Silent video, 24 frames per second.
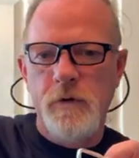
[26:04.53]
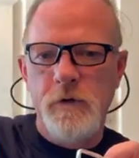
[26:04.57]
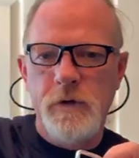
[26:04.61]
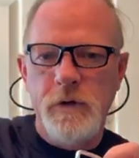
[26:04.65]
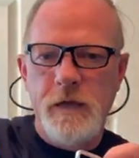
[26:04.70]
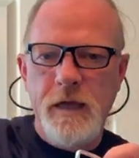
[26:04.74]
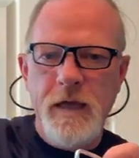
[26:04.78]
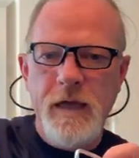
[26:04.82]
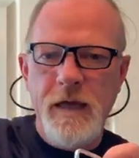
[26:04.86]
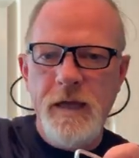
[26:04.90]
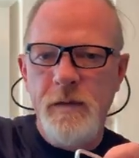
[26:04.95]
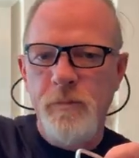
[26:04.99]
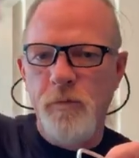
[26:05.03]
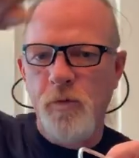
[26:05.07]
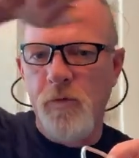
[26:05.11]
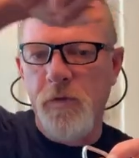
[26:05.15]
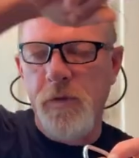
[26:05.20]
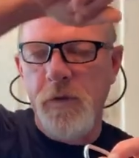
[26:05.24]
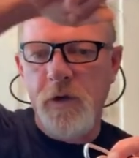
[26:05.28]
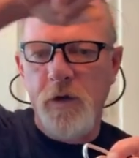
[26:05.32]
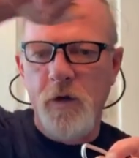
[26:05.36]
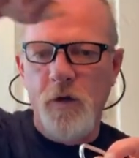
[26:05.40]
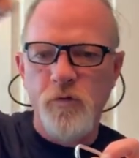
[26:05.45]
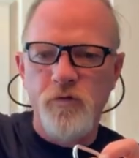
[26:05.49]
cable
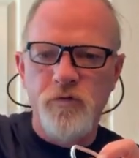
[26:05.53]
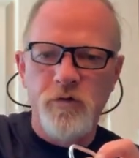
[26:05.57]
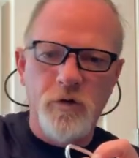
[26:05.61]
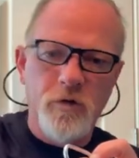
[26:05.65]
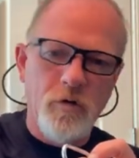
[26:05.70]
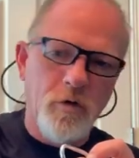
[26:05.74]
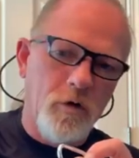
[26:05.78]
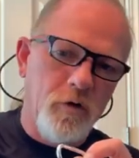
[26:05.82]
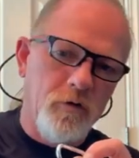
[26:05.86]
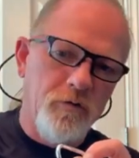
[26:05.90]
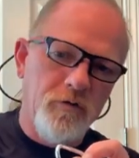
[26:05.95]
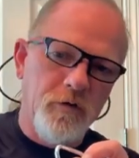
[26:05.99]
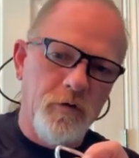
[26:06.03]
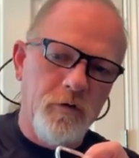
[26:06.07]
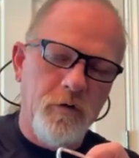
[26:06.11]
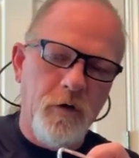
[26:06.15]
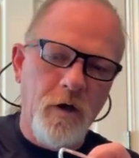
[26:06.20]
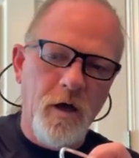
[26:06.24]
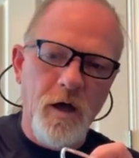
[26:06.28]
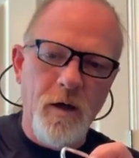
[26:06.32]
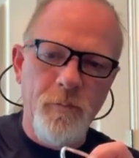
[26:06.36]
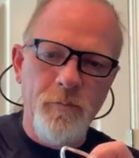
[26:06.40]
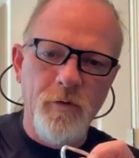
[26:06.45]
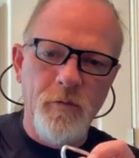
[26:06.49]
that goes across the
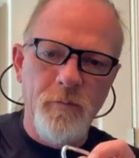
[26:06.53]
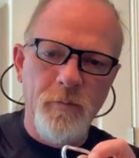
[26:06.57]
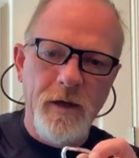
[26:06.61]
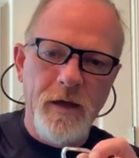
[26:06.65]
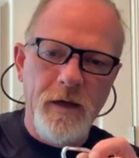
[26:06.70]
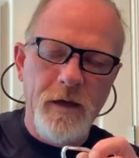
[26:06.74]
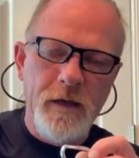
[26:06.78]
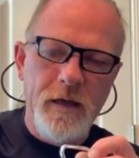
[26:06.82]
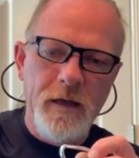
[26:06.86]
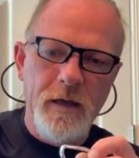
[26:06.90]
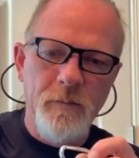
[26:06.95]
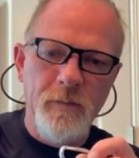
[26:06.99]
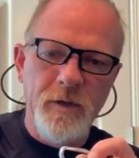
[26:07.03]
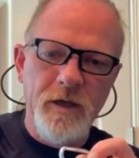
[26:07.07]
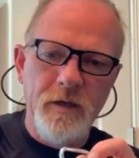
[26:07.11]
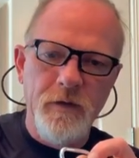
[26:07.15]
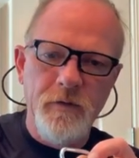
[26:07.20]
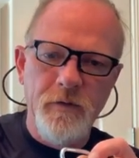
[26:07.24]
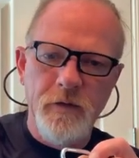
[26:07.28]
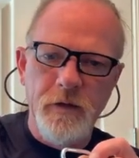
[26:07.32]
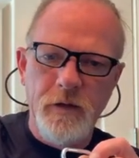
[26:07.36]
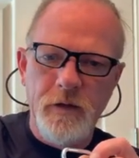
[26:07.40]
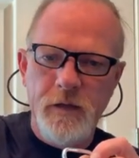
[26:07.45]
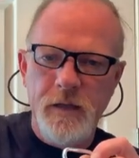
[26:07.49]
top of my hammock
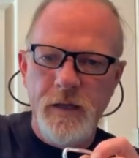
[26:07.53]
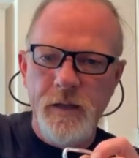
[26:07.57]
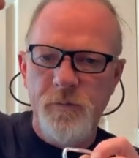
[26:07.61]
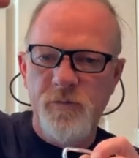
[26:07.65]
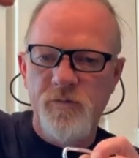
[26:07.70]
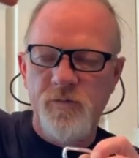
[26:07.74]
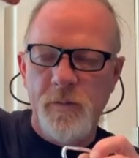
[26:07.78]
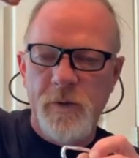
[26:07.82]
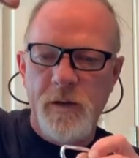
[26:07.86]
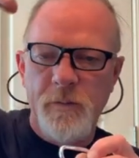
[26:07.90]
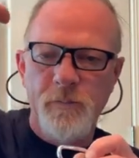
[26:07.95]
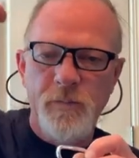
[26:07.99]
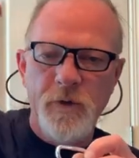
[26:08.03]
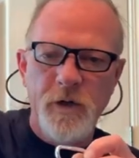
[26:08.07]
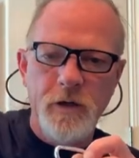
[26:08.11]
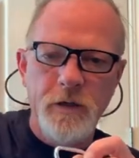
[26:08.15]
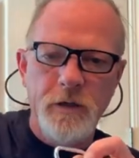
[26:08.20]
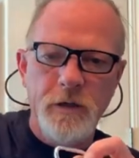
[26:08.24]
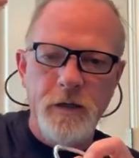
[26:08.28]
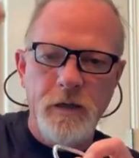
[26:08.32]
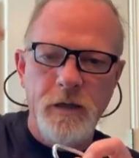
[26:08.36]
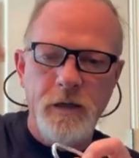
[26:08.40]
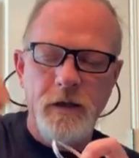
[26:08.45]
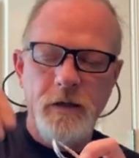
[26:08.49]
that keeps my
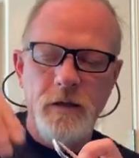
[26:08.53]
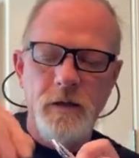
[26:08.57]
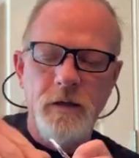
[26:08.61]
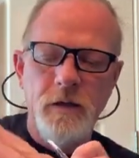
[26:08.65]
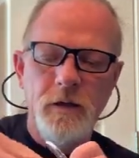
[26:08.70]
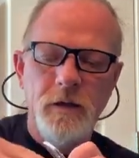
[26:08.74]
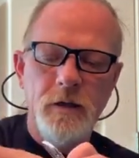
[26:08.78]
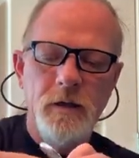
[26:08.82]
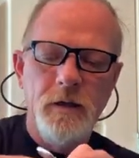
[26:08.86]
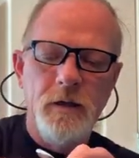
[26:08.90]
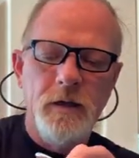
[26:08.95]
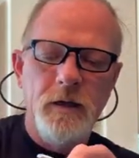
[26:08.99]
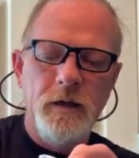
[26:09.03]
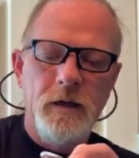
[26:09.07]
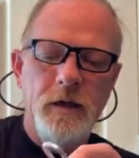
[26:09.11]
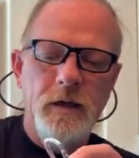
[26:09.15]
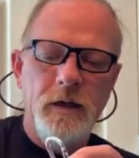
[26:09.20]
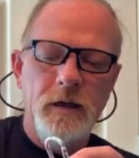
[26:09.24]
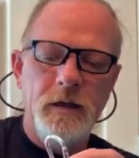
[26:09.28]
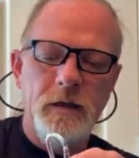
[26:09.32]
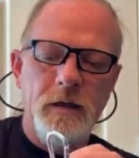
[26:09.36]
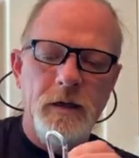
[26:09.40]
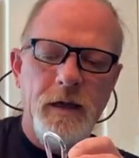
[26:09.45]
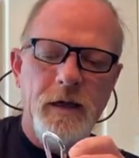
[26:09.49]
bug net.
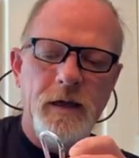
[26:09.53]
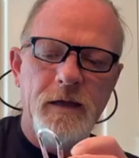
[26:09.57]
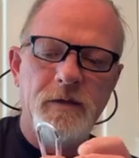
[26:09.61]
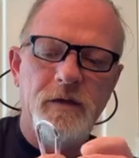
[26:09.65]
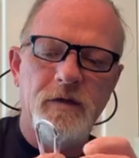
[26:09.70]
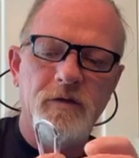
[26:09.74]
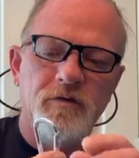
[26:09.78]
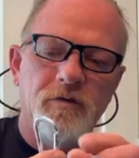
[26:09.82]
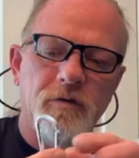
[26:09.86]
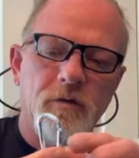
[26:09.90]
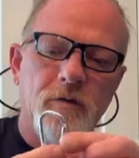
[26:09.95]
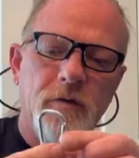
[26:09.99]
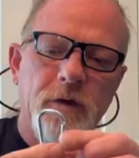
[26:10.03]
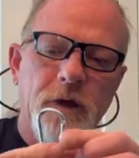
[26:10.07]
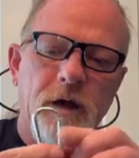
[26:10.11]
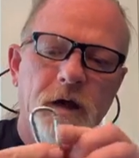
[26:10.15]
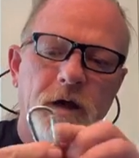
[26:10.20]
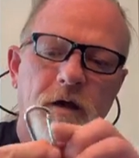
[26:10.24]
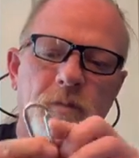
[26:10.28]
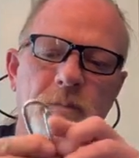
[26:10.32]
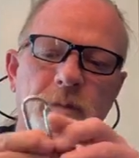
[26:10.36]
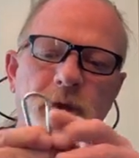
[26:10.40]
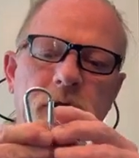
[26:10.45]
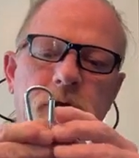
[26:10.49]
And I had this little
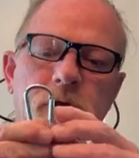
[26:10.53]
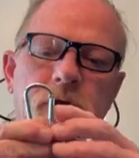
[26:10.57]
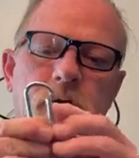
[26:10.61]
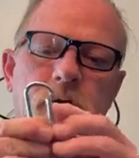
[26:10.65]
Caribbean